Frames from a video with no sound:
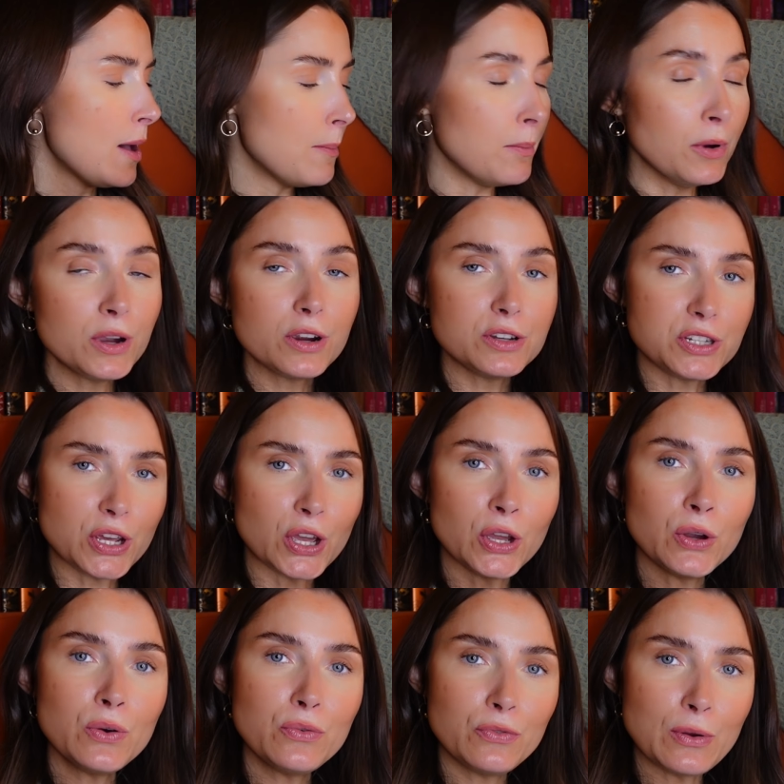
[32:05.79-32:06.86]
Book
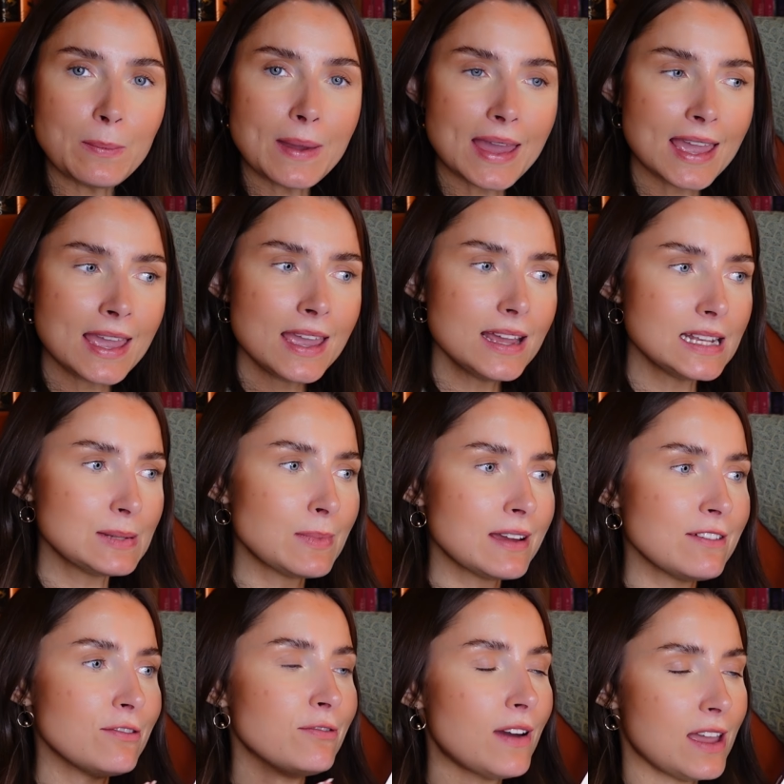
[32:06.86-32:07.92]
2 for me is my
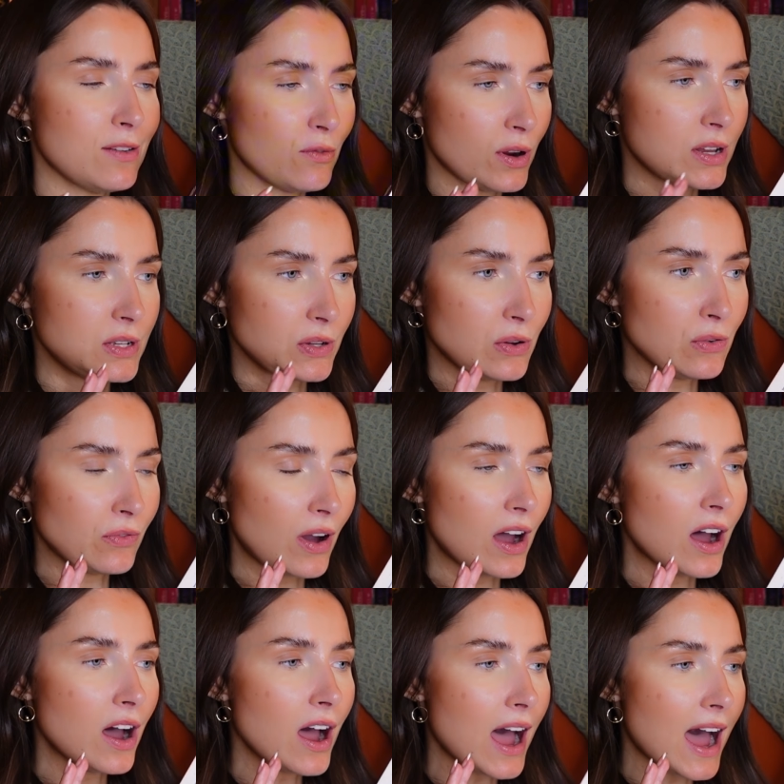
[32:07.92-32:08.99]
favourite so
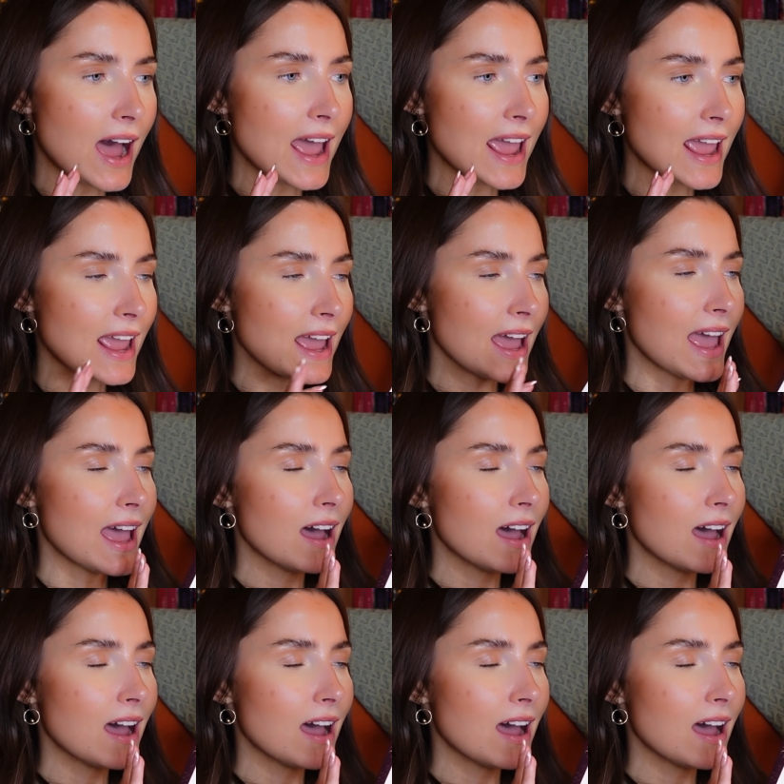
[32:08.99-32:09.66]
far. I